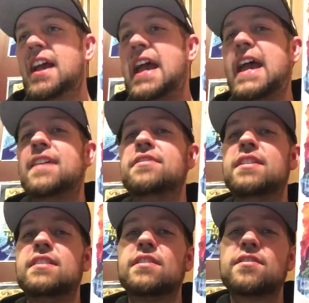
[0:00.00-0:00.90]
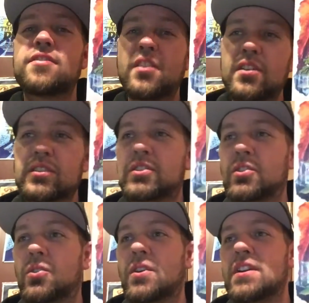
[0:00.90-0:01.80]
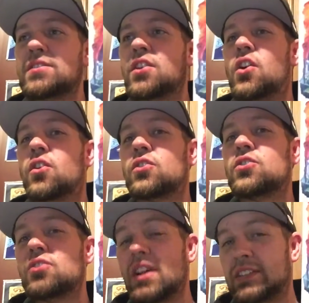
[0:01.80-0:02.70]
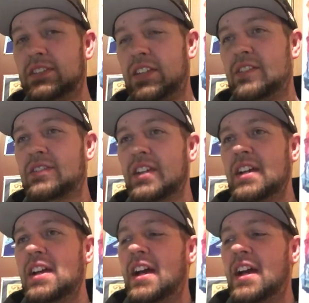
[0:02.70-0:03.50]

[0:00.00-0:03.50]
And then the third story is called Krusty's.